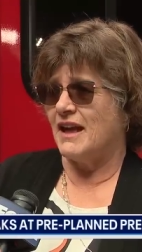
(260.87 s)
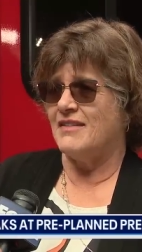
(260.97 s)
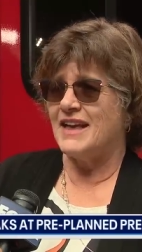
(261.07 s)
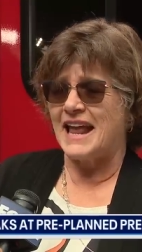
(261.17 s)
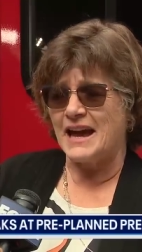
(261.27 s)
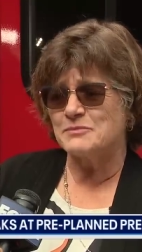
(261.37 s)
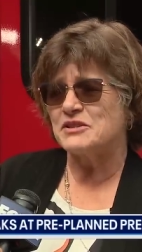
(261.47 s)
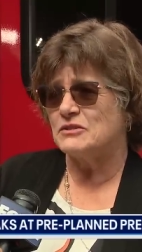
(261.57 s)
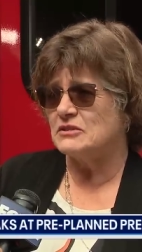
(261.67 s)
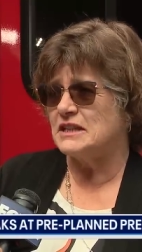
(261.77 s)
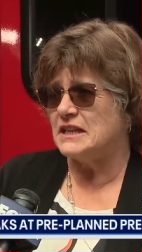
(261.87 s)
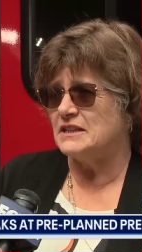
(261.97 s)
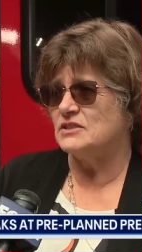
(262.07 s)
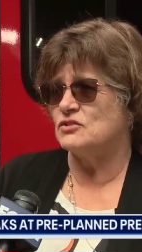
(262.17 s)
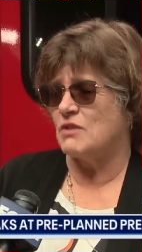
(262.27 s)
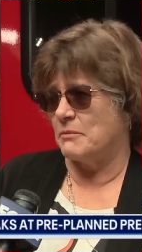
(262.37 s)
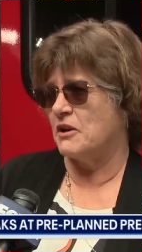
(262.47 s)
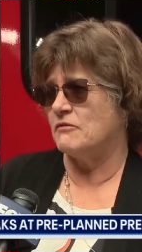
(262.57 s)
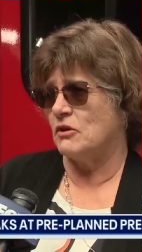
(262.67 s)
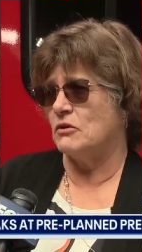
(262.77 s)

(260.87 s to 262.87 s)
And that absolutely is drop, cover,